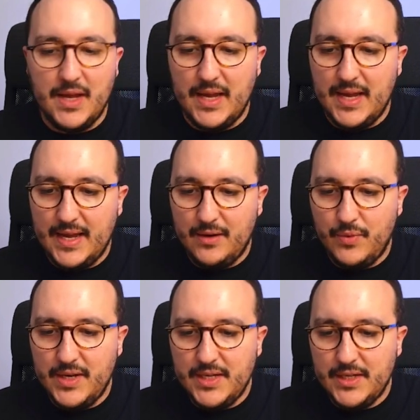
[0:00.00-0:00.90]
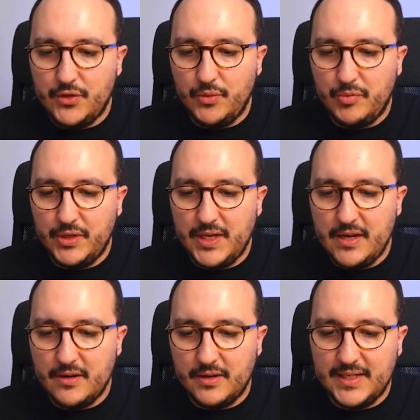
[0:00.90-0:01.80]
And we need to put
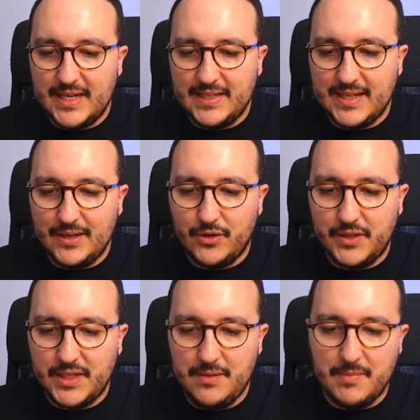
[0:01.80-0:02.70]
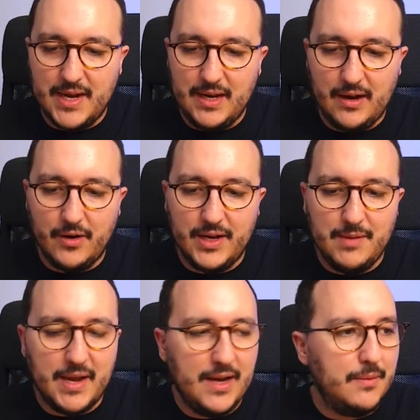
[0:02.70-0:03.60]
here data.email, our
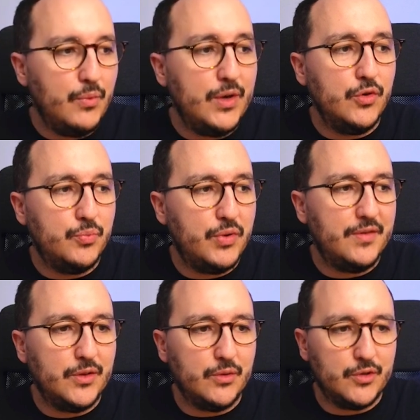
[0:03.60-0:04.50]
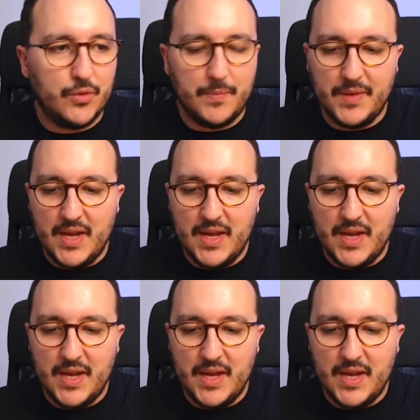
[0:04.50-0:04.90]
email. We could prevent also.